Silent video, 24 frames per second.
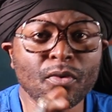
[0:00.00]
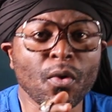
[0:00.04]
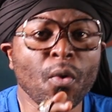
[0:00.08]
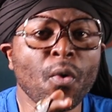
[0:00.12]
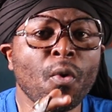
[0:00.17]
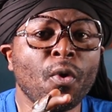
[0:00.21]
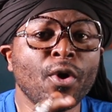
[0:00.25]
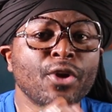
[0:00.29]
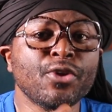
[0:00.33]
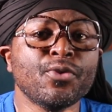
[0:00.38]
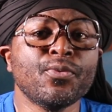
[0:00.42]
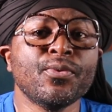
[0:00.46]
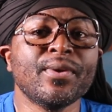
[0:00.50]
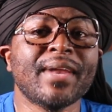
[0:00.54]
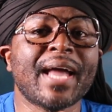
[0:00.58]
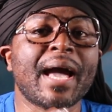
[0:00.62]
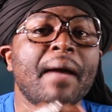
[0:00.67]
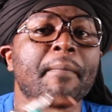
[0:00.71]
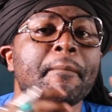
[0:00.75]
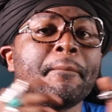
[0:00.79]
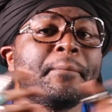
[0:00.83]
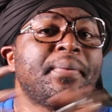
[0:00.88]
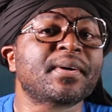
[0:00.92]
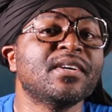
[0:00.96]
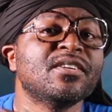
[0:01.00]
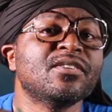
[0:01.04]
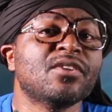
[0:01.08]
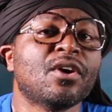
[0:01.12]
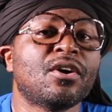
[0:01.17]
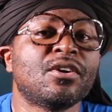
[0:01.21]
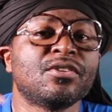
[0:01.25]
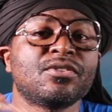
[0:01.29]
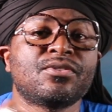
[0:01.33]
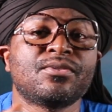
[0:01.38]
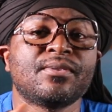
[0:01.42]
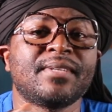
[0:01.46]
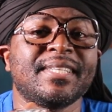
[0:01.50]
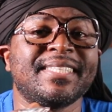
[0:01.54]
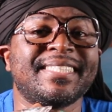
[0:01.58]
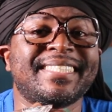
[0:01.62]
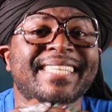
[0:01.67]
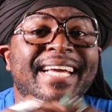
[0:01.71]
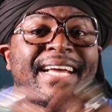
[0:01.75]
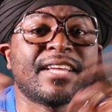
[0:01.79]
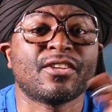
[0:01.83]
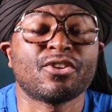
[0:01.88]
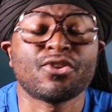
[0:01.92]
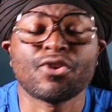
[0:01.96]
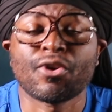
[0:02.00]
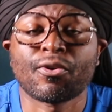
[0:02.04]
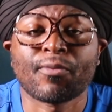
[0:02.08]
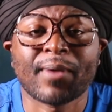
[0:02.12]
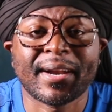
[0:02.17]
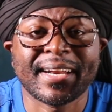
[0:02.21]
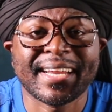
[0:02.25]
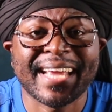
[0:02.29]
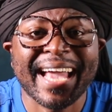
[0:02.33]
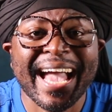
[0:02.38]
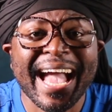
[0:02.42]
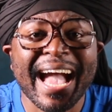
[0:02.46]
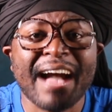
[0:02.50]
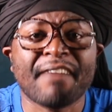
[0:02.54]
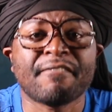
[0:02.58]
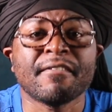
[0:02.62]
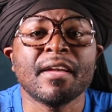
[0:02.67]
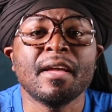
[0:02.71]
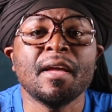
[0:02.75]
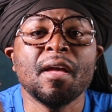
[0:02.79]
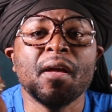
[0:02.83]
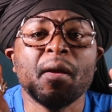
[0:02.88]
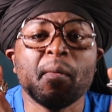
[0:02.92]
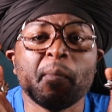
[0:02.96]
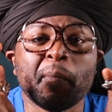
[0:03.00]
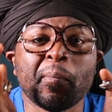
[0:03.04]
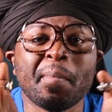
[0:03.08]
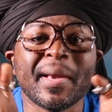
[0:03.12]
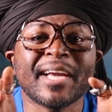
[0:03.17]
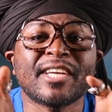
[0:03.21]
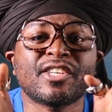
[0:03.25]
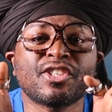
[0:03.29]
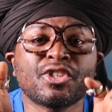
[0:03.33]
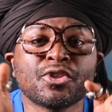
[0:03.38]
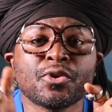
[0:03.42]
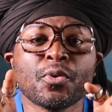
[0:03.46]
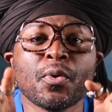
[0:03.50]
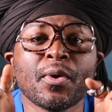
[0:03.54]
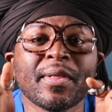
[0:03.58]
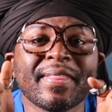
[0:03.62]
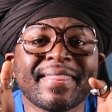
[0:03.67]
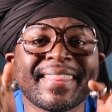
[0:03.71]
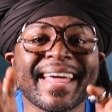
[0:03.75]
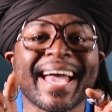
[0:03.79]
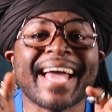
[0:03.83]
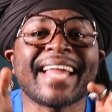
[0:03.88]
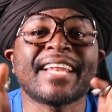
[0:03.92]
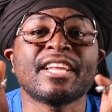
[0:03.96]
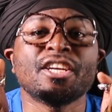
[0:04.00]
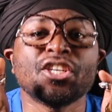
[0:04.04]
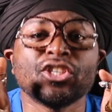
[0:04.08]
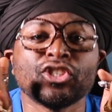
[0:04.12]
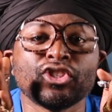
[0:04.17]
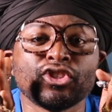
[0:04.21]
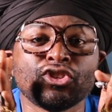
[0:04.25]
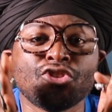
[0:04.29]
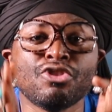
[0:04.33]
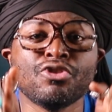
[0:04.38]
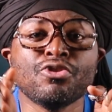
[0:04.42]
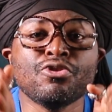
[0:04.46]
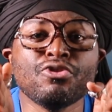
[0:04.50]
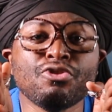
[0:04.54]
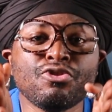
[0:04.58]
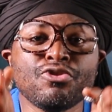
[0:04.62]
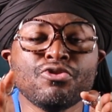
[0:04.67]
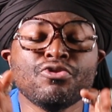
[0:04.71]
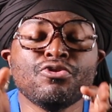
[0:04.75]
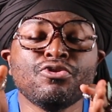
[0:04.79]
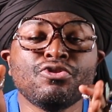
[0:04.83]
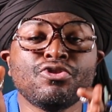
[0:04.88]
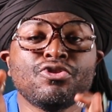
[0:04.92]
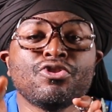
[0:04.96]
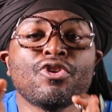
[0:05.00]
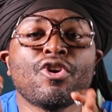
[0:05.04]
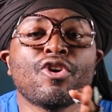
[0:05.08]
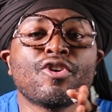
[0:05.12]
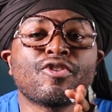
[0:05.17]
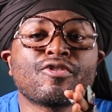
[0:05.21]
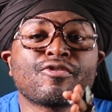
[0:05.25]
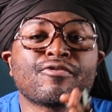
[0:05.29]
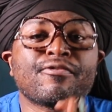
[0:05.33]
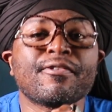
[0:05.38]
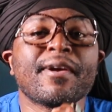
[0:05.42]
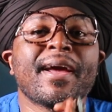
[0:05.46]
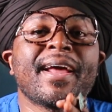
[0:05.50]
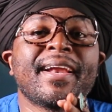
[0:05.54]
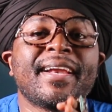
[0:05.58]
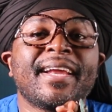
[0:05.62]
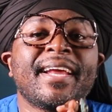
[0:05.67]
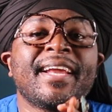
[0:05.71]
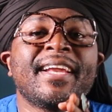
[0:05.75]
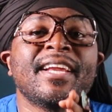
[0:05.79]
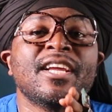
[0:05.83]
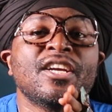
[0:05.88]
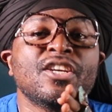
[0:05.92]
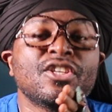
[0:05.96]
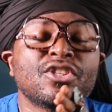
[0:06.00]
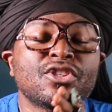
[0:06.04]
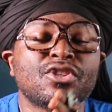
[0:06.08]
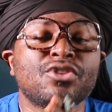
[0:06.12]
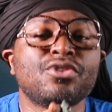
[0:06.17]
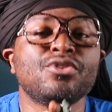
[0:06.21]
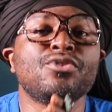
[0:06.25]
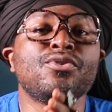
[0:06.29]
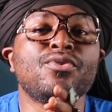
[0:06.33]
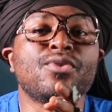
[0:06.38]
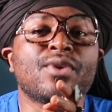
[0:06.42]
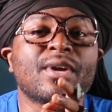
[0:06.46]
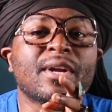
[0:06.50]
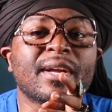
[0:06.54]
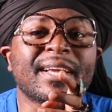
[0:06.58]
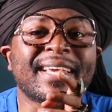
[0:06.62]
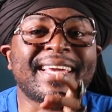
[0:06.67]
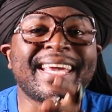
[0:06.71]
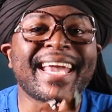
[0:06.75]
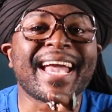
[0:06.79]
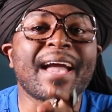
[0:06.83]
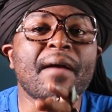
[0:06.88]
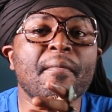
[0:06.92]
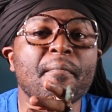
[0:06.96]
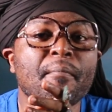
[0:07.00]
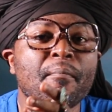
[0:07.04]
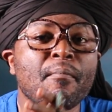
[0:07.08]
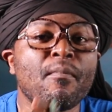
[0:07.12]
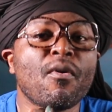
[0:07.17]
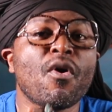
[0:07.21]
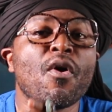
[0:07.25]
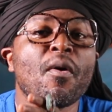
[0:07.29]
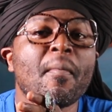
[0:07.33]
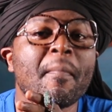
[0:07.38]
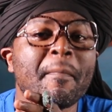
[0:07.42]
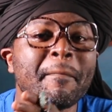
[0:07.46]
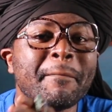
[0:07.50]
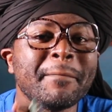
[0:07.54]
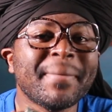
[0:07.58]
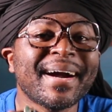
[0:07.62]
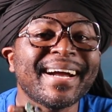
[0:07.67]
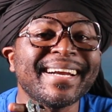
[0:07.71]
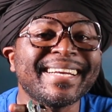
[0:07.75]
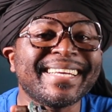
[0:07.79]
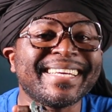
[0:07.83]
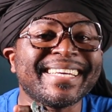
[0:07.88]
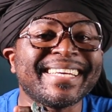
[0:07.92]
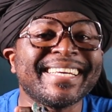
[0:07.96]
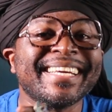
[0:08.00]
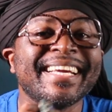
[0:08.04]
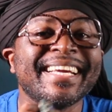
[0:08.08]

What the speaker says: or you will not build onto the debt you already have. Make sure that you use your credit to get more money.